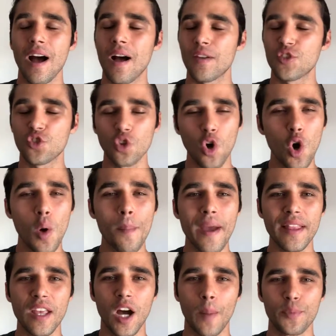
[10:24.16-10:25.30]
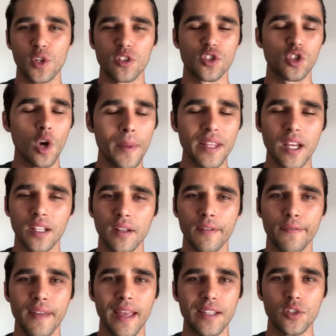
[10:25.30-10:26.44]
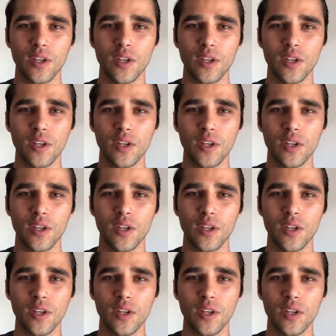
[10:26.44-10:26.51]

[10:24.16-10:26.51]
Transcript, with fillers: so many options, so many other things.